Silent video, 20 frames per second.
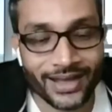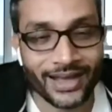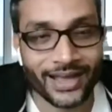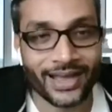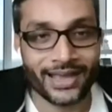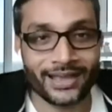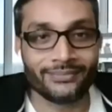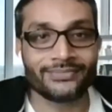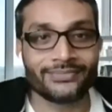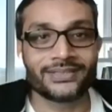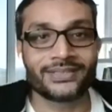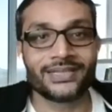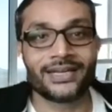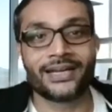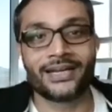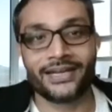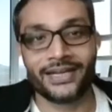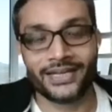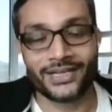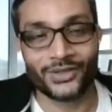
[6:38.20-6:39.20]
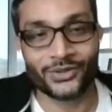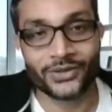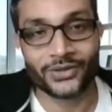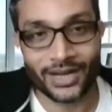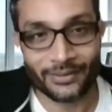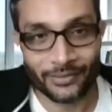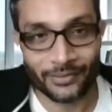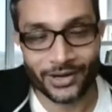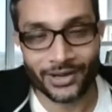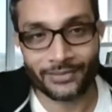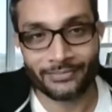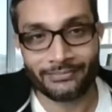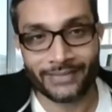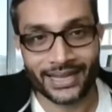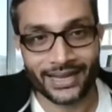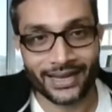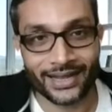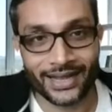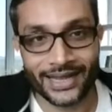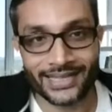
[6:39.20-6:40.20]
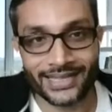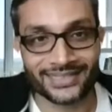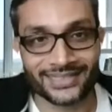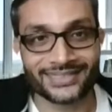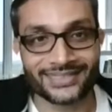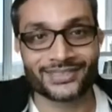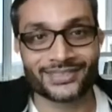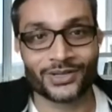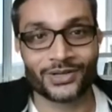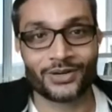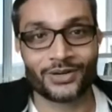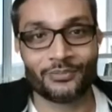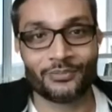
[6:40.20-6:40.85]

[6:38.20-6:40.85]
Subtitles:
have shared it to a couple of my guys. So